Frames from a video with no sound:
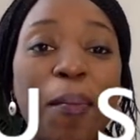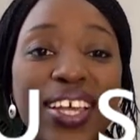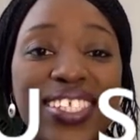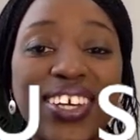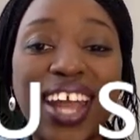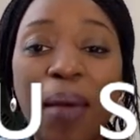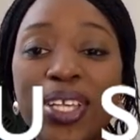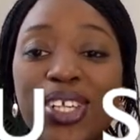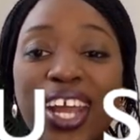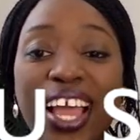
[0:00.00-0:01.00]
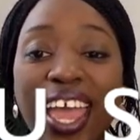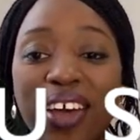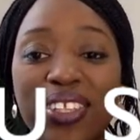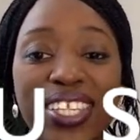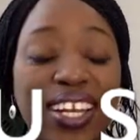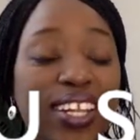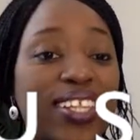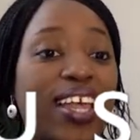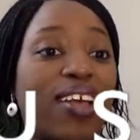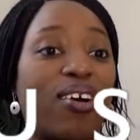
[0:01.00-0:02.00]
Amazon account. And
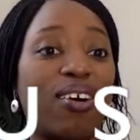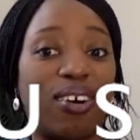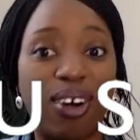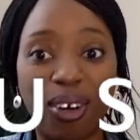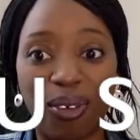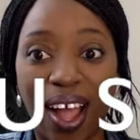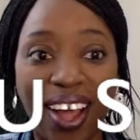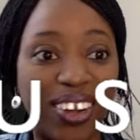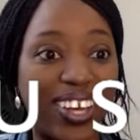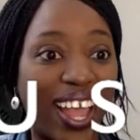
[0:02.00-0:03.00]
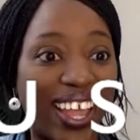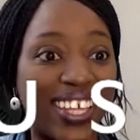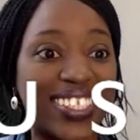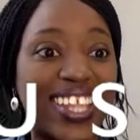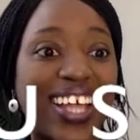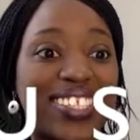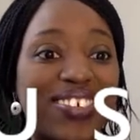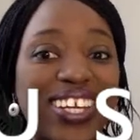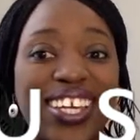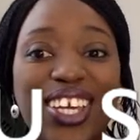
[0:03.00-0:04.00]
it's like, oh, wow, nice.
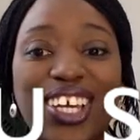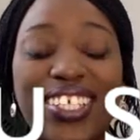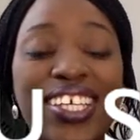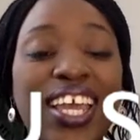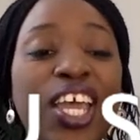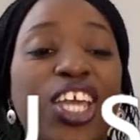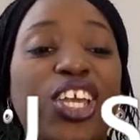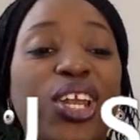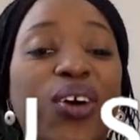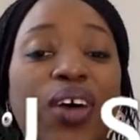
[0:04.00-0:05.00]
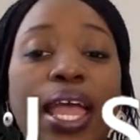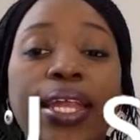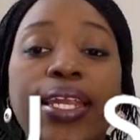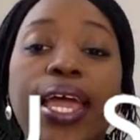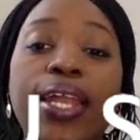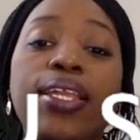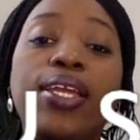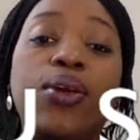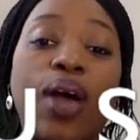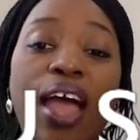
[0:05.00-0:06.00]
That's really good. And
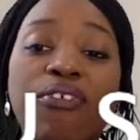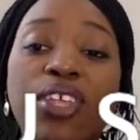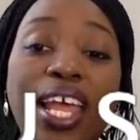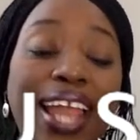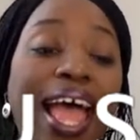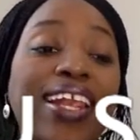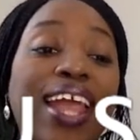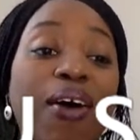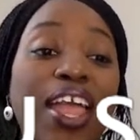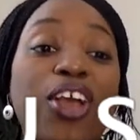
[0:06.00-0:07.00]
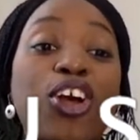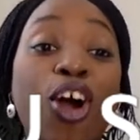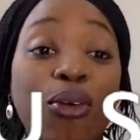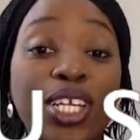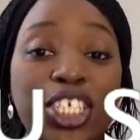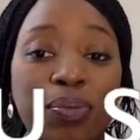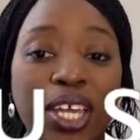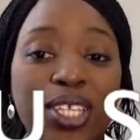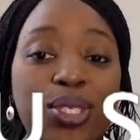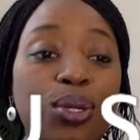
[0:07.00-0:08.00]
then, after that now encouraged
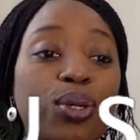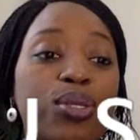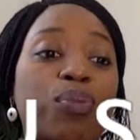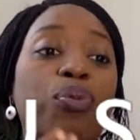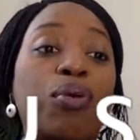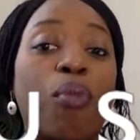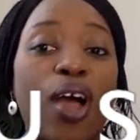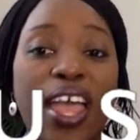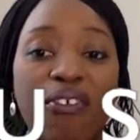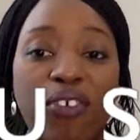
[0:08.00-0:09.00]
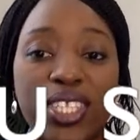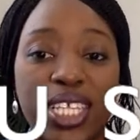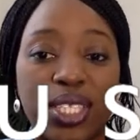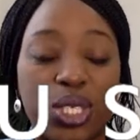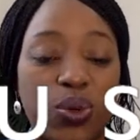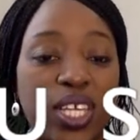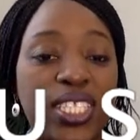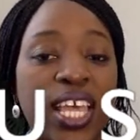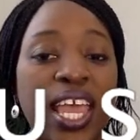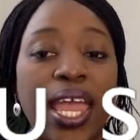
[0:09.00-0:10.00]
me to put more efforts into
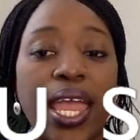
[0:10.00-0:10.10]
it.